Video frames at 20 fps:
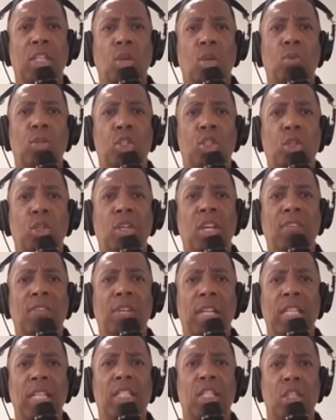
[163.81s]
So, would you give
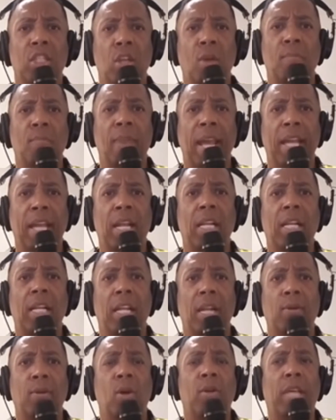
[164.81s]
a list to your mate, honey,
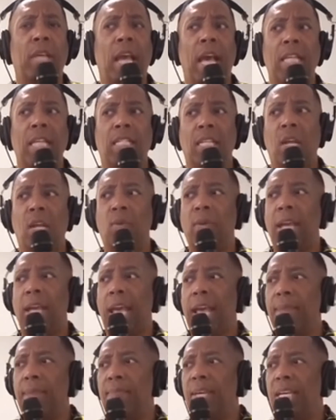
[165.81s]
let them know, okay, I slept with
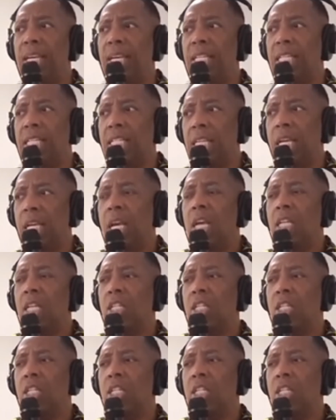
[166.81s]
A, B, and C.